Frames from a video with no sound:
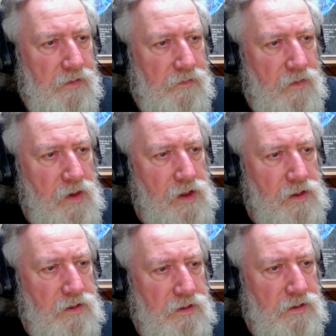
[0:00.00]
what the
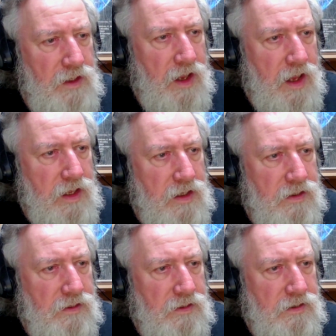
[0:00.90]
difference would be,
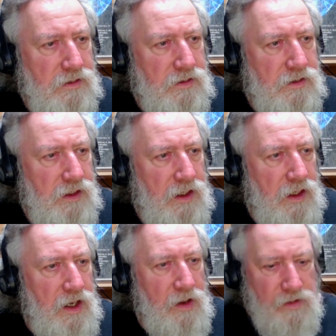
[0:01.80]
like the I've seen
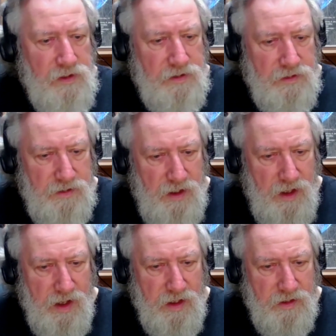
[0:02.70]
like
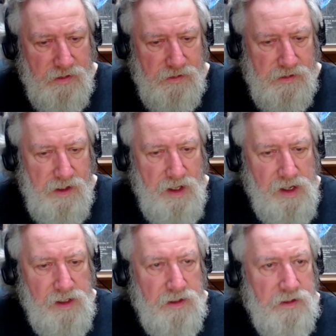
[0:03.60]
serration of
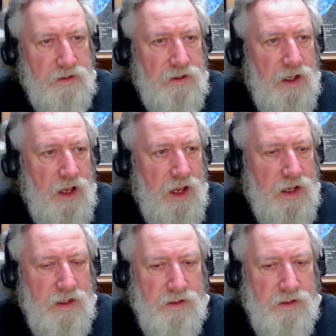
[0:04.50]
mountains that